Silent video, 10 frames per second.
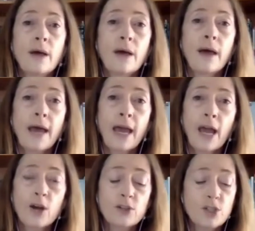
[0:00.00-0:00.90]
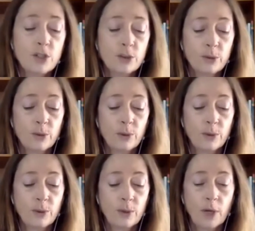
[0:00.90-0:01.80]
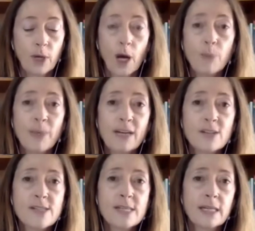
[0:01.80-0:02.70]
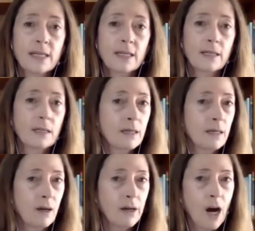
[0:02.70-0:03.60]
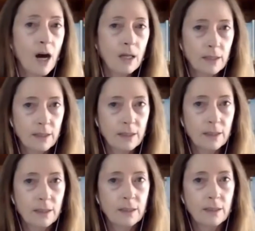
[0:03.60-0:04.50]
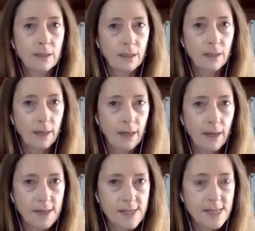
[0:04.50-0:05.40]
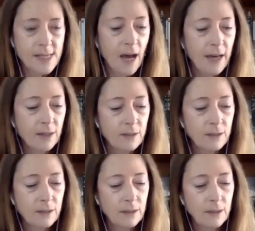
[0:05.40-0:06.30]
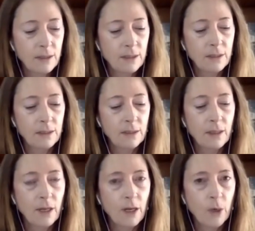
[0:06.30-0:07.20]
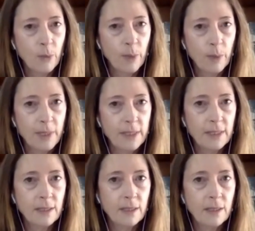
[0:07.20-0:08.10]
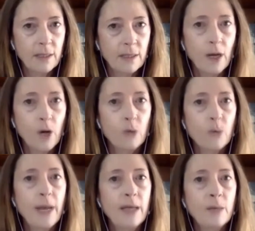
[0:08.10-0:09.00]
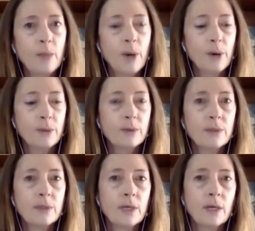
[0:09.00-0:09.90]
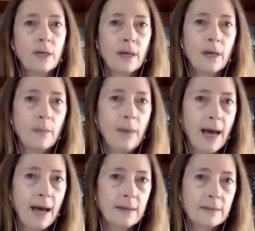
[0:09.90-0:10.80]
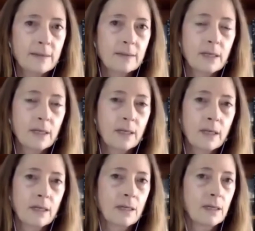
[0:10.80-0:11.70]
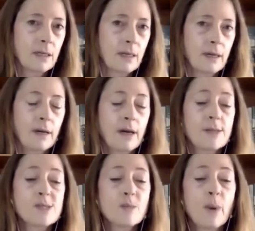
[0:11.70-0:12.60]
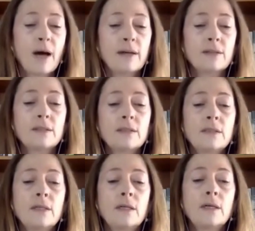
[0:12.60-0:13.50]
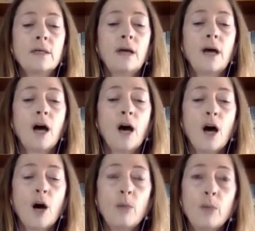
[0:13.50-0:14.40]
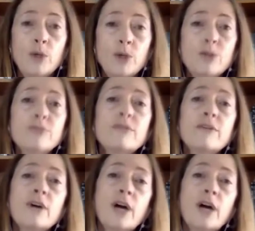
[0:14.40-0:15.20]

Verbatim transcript: a hairdo, a piercing, a color, a style, a ribbon, a rainbow, a mask, a smile, a move, a